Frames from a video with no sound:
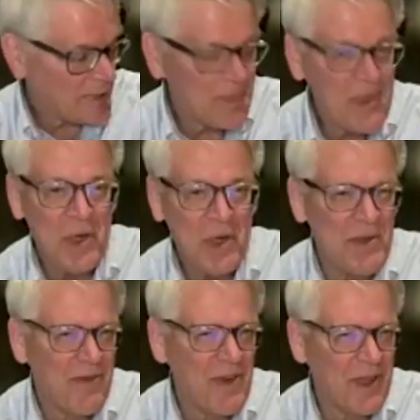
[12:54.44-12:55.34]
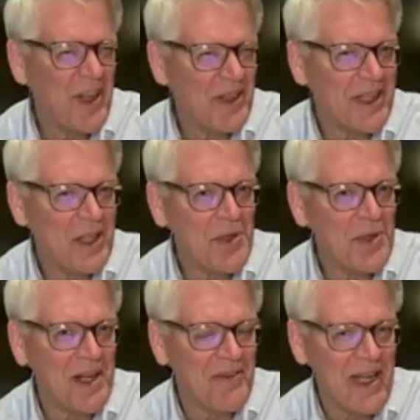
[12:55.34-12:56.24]
So it's fairly new
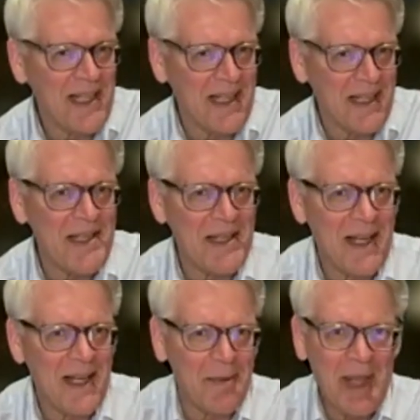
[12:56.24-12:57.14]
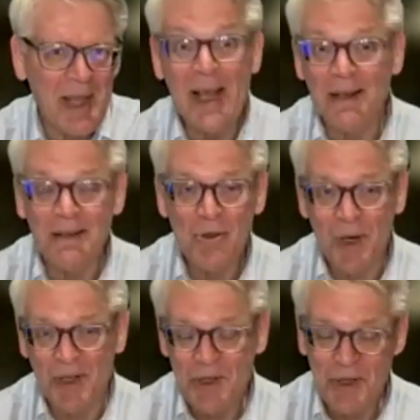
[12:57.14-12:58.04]
set of ideas. They ran
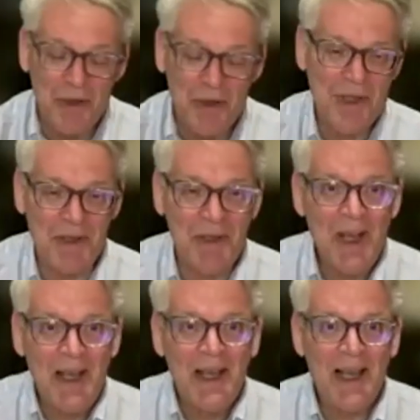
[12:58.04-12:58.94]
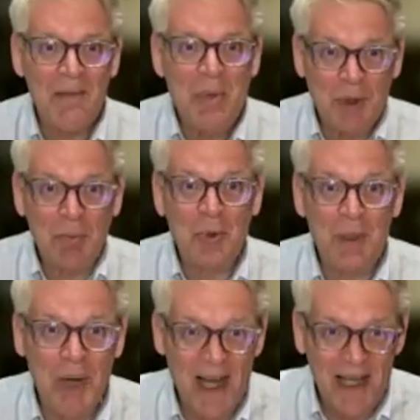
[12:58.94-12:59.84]
trunk shows and got people to
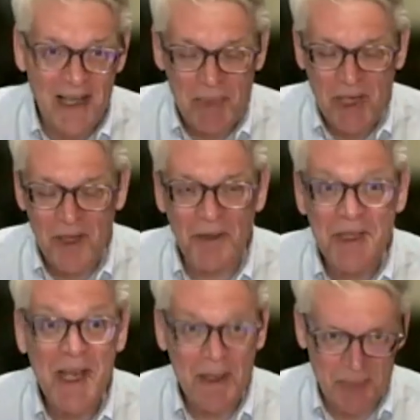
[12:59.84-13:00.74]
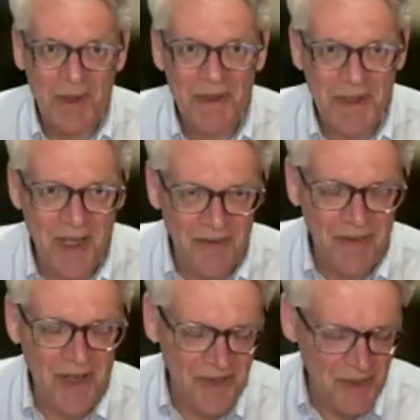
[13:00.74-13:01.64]
pre-buy the apparel, samples
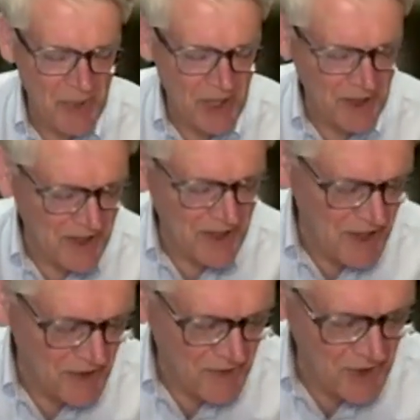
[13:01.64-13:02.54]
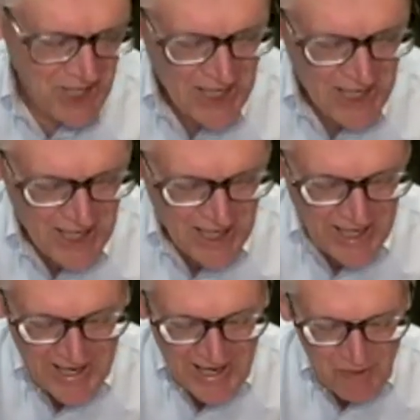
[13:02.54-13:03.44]
of the apparel and so forth,
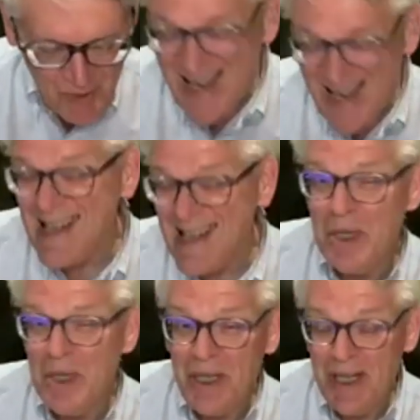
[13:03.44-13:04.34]
and raised $1 million.